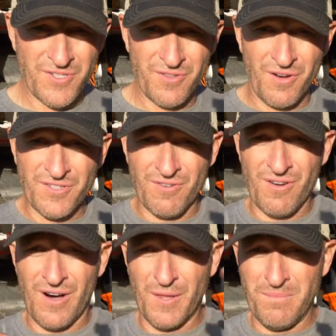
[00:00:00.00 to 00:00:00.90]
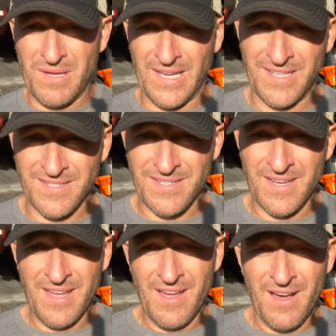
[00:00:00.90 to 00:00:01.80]
So those are all the means
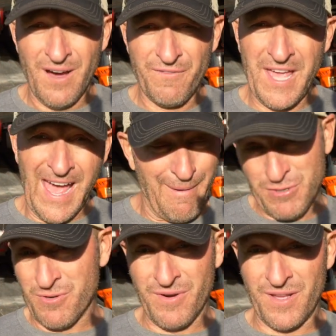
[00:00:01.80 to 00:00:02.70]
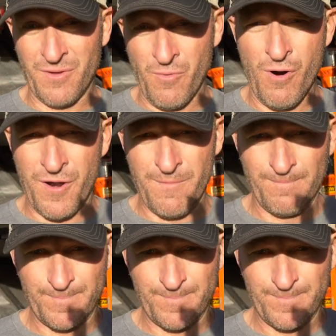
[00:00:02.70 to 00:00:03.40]
of capturing the water.